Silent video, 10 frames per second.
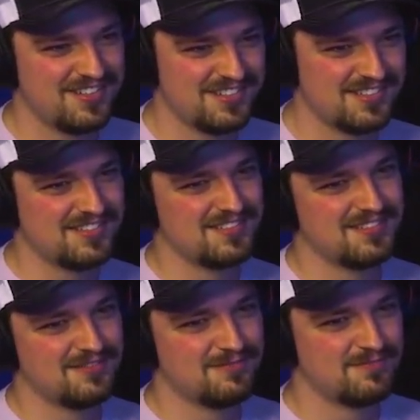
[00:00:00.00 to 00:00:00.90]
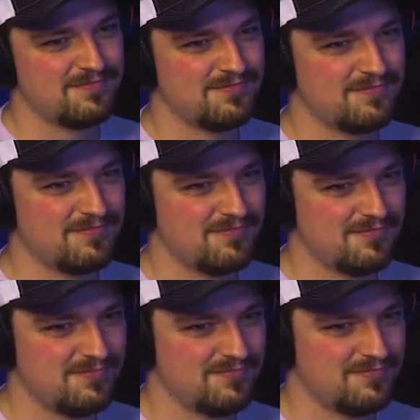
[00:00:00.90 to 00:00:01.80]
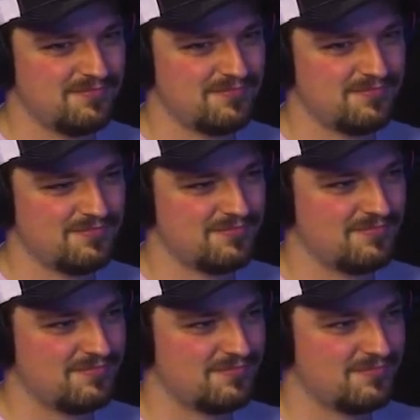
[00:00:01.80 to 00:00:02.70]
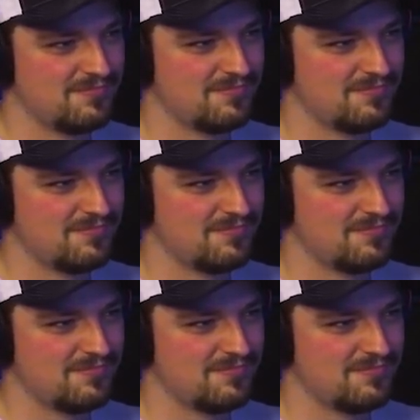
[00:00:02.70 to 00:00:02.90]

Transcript: Nothing is said.